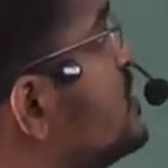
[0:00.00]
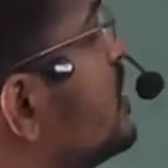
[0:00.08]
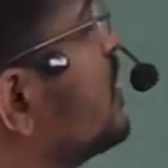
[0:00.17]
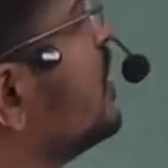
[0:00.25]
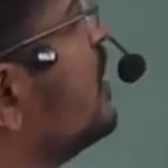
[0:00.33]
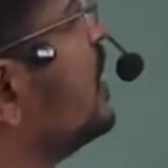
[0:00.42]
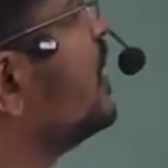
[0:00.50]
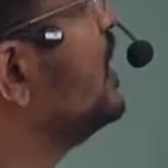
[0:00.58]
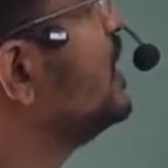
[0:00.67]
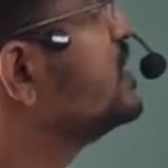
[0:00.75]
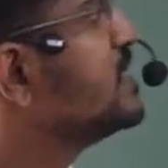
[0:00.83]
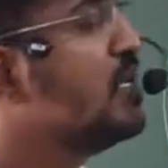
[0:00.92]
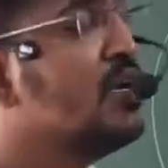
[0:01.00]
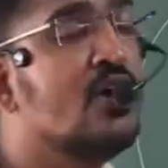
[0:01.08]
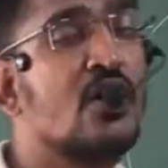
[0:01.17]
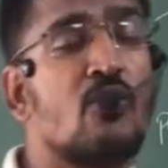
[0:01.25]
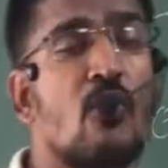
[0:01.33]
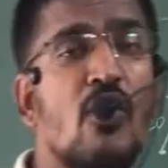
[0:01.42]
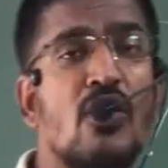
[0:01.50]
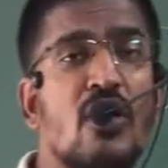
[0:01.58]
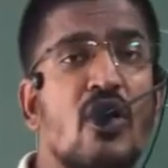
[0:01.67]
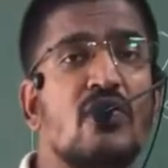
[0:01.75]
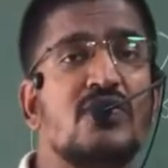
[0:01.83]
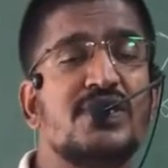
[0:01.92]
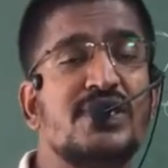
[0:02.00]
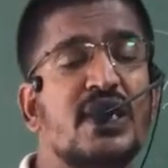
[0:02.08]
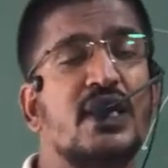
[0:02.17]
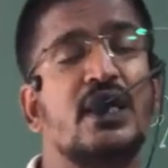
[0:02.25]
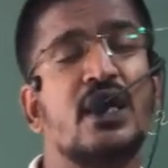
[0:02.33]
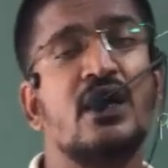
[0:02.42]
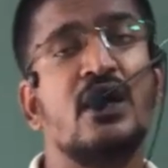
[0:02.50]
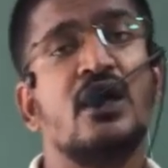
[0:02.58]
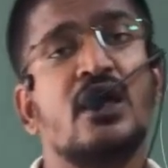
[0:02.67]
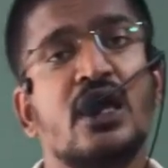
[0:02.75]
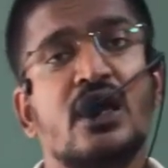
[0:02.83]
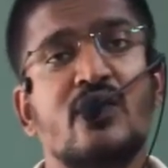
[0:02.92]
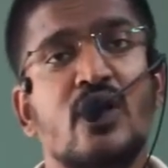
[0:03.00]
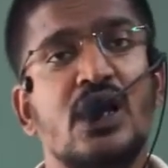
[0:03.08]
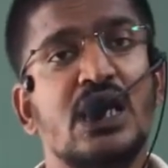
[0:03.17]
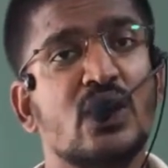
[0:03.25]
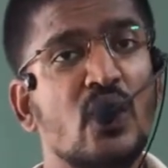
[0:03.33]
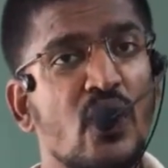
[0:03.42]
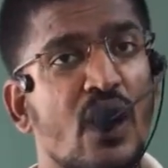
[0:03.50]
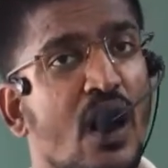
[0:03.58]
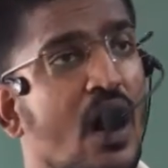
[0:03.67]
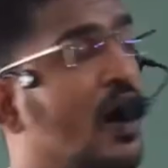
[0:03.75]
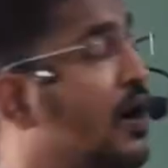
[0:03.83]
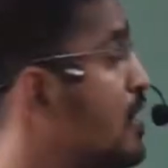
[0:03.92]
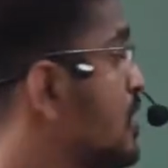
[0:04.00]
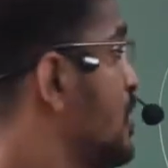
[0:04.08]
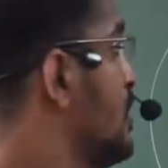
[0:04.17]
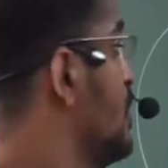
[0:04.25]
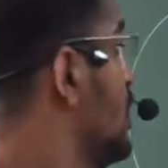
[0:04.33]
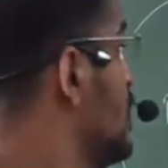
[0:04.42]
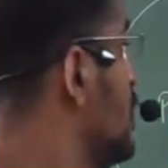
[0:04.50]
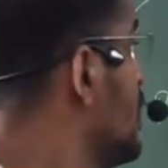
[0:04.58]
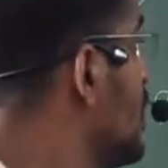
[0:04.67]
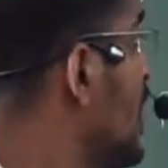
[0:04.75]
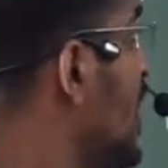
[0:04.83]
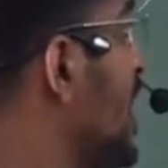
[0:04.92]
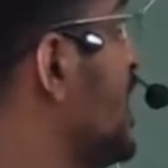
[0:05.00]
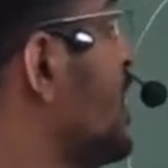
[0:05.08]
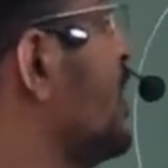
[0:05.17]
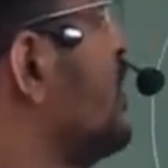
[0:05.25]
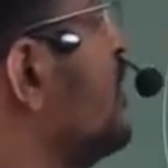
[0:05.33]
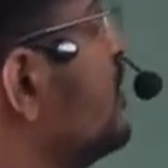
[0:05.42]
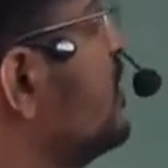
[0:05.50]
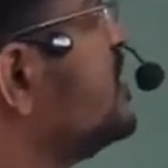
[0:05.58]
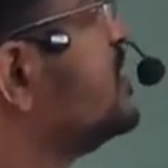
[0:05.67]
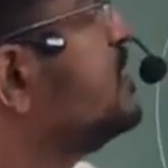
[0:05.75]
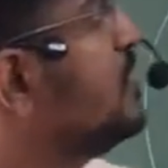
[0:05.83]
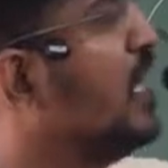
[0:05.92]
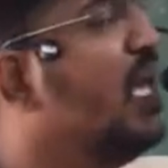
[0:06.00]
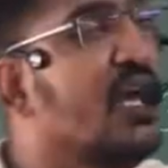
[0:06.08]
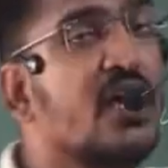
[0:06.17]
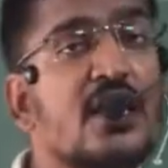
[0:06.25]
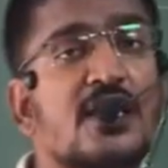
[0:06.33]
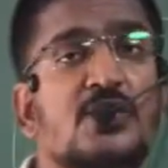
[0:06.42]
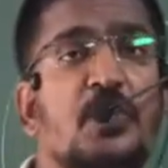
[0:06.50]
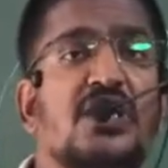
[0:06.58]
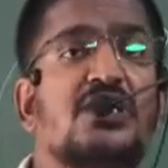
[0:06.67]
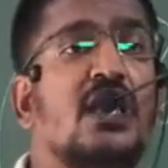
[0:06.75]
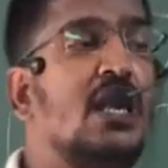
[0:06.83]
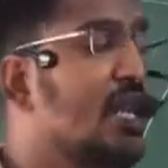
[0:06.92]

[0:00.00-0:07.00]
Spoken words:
circle is mod of Z equal to R. And these three special